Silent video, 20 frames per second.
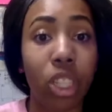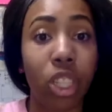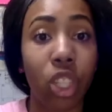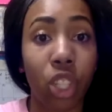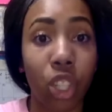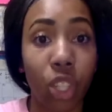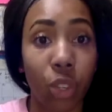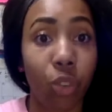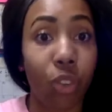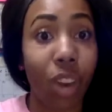to
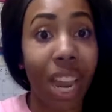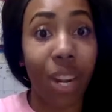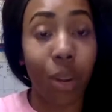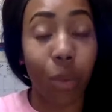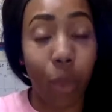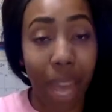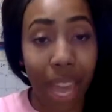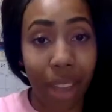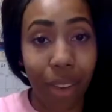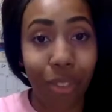do right
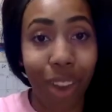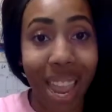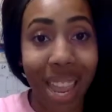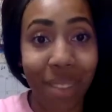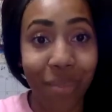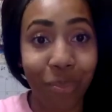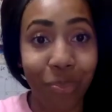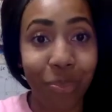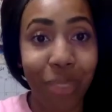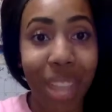away,
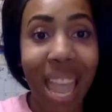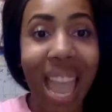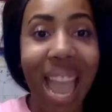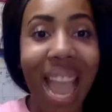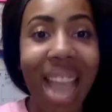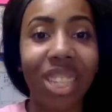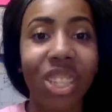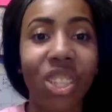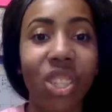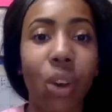right?
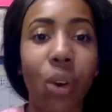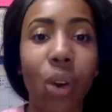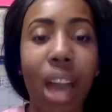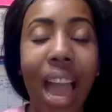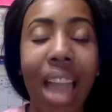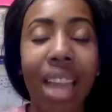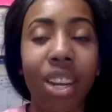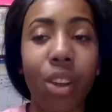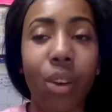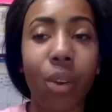And so
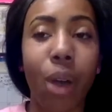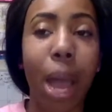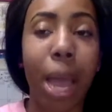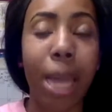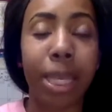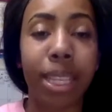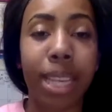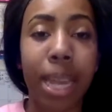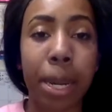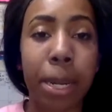I know I
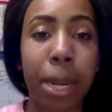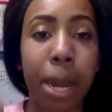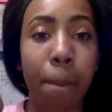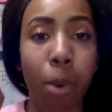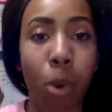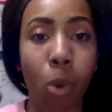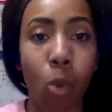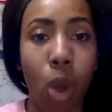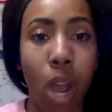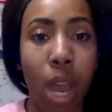said
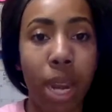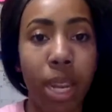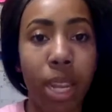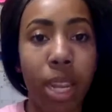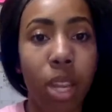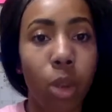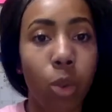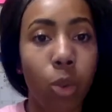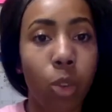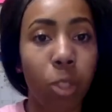number 1
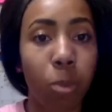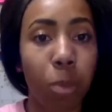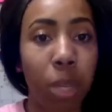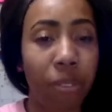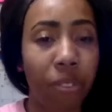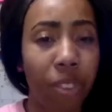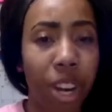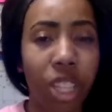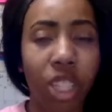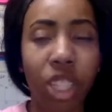will speak
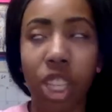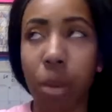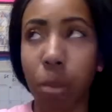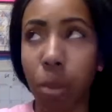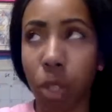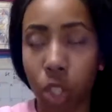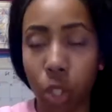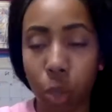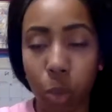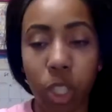first and number
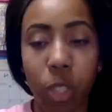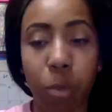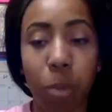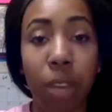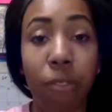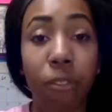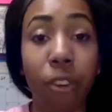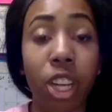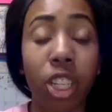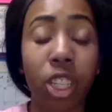2 will
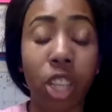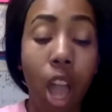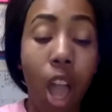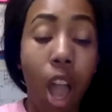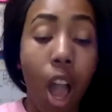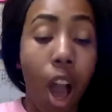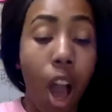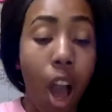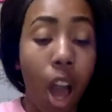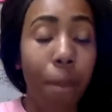speak first.
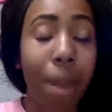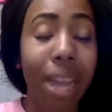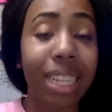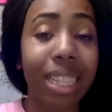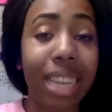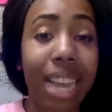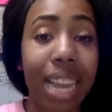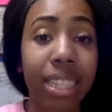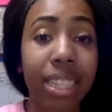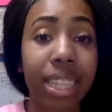On my
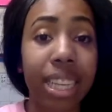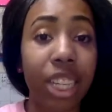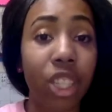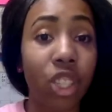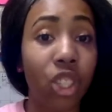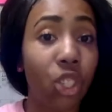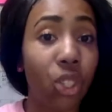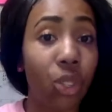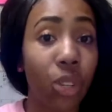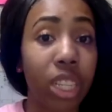desk, each
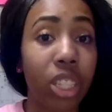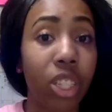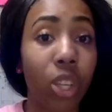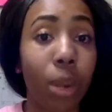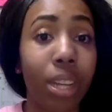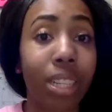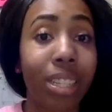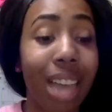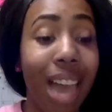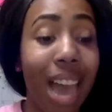student is
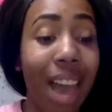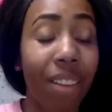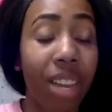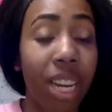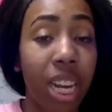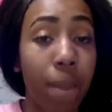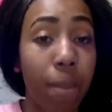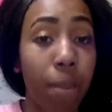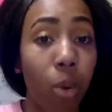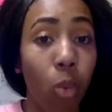going to have a
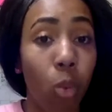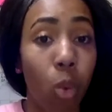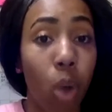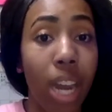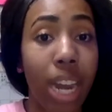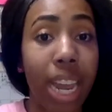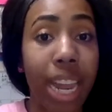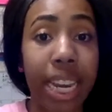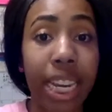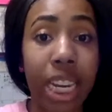number
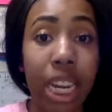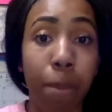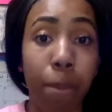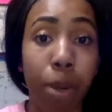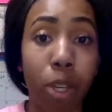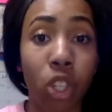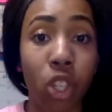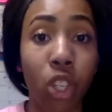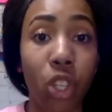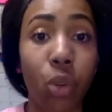1 and a number
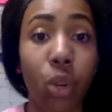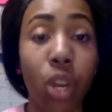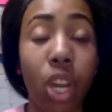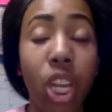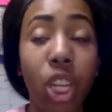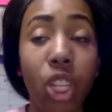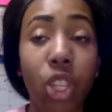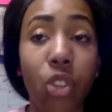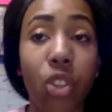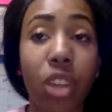2
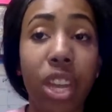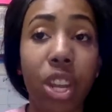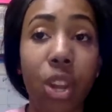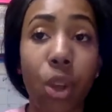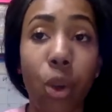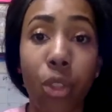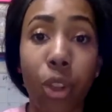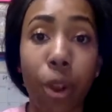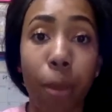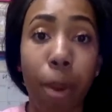so they
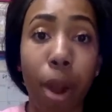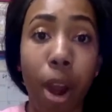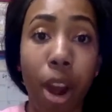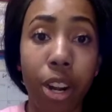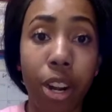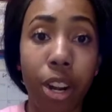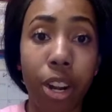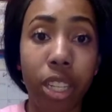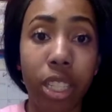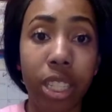know their
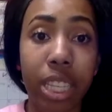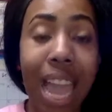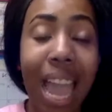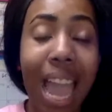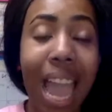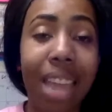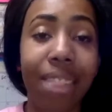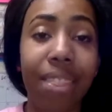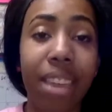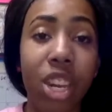partners
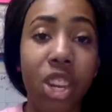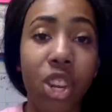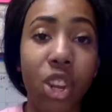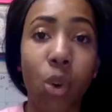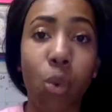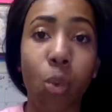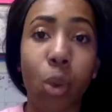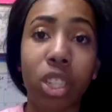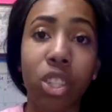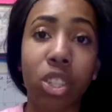and they
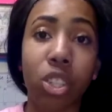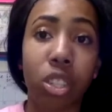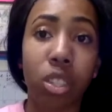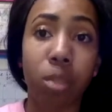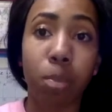know when to